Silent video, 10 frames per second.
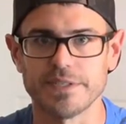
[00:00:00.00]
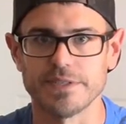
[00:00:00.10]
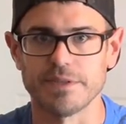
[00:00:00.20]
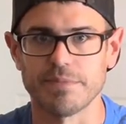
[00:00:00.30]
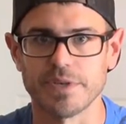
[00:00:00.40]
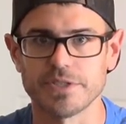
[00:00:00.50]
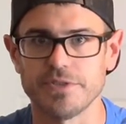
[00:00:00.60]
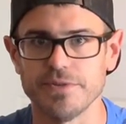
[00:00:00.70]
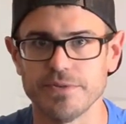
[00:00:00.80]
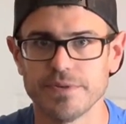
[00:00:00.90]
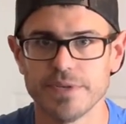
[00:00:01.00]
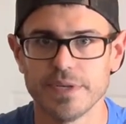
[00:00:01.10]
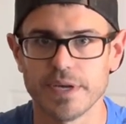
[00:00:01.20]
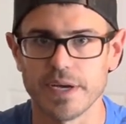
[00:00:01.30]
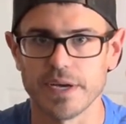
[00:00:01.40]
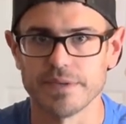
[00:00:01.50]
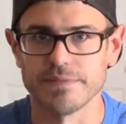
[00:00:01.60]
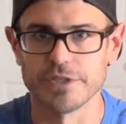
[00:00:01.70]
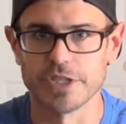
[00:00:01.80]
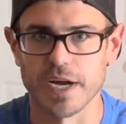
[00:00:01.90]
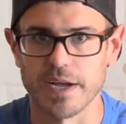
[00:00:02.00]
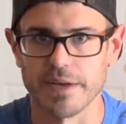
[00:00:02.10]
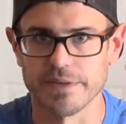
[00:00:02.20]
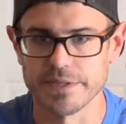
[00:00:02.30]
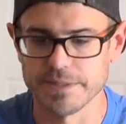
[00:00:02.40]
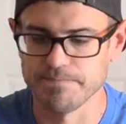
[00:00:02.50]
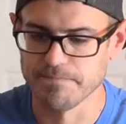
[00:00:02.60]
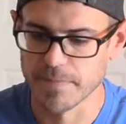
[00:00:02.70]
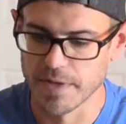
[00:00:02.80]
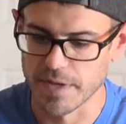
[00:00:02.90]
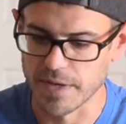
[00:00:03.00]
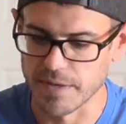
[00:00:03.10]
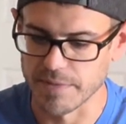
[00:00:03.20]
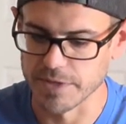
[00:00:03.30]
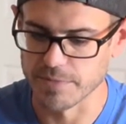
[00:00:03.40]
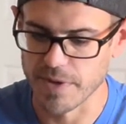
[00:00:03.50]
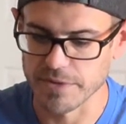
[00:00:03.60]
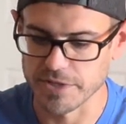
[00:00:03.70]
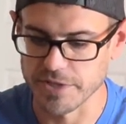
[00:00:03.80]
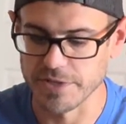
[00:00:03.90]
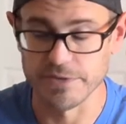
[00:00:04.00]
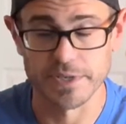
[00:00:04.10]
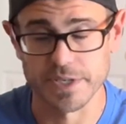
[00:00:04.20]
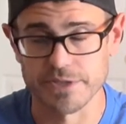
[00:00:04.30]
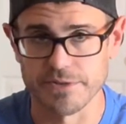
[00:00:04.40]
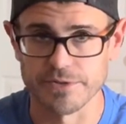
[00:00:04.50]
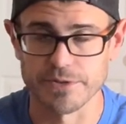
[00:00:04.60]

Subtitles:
These are the +2 shock eyelets, as well as you can use external